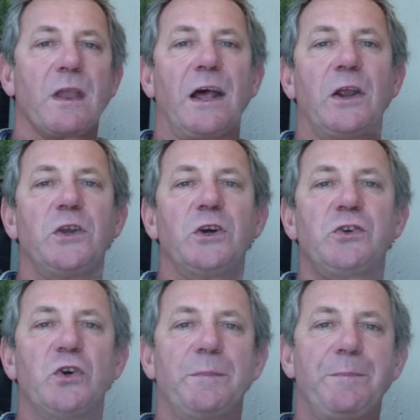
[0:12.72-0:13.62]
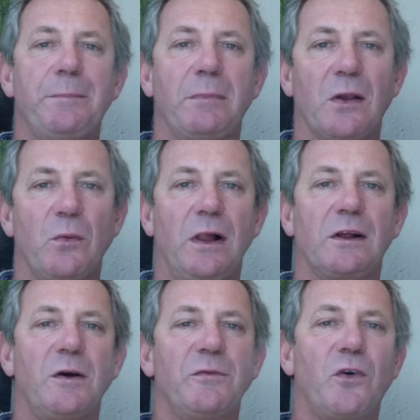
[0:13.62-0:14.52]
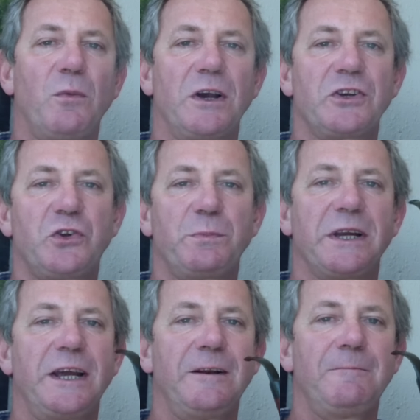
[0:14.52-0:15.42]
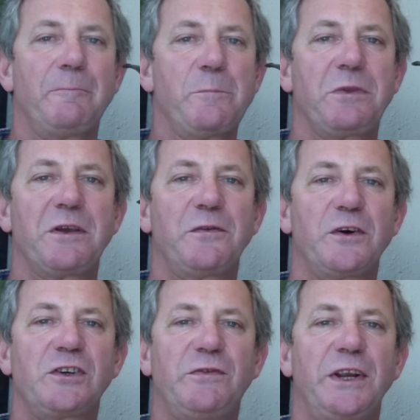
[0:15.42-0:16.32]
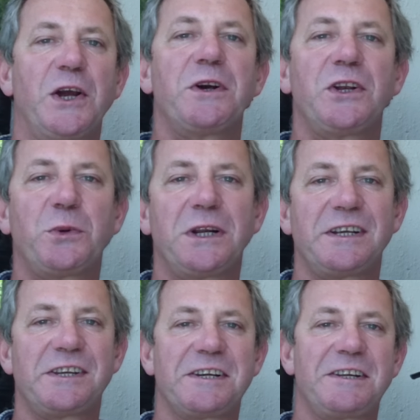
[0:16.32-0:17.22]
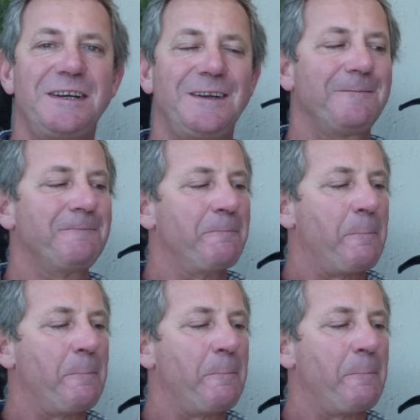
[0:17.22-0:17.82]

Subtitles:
Hello YouTube, welcome from my stoop again, first video in 2016,